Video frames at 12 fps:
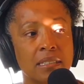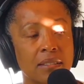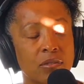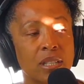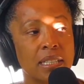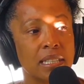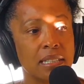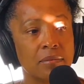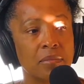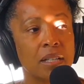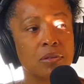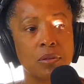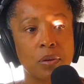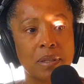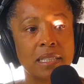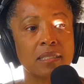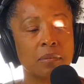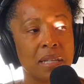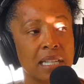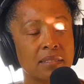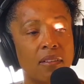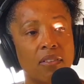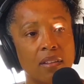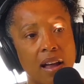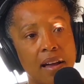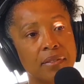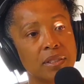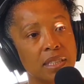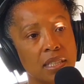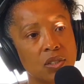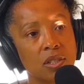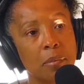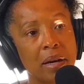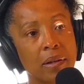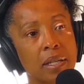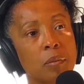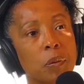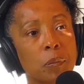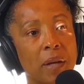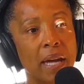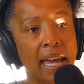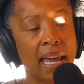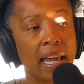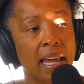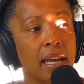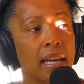really annoys me is a conversation about equal pay.